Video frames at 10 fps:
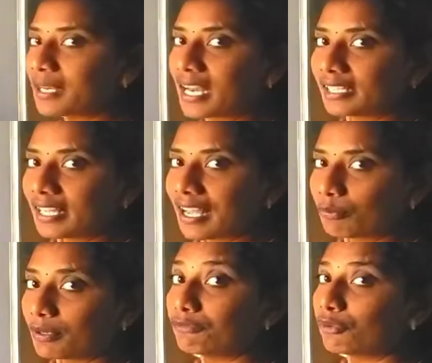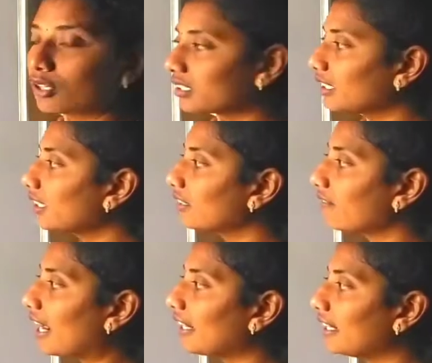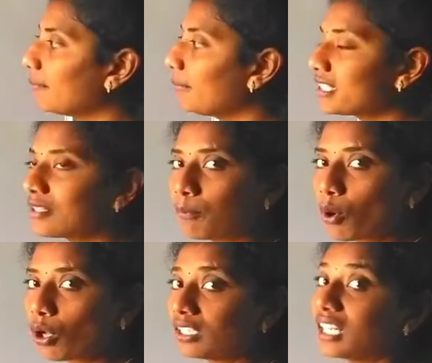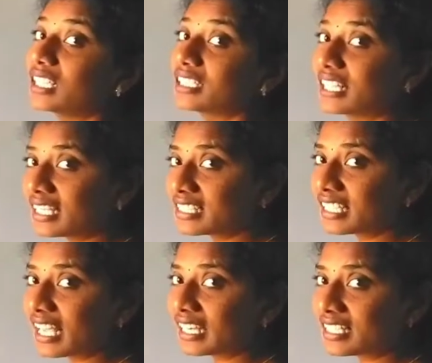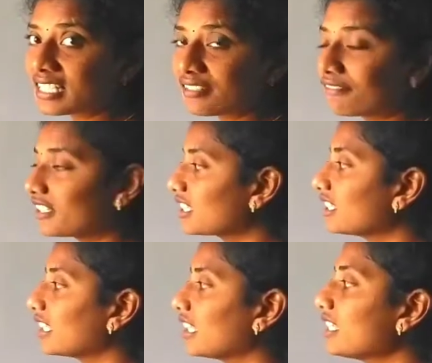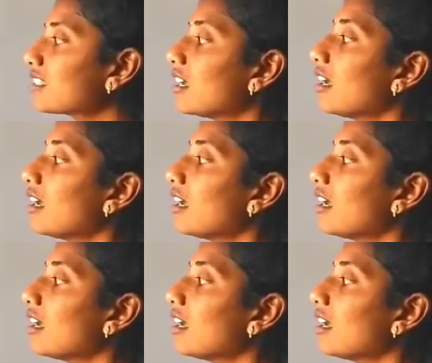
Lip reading: Plantae have been further divided based upon the next characteristic feature, that is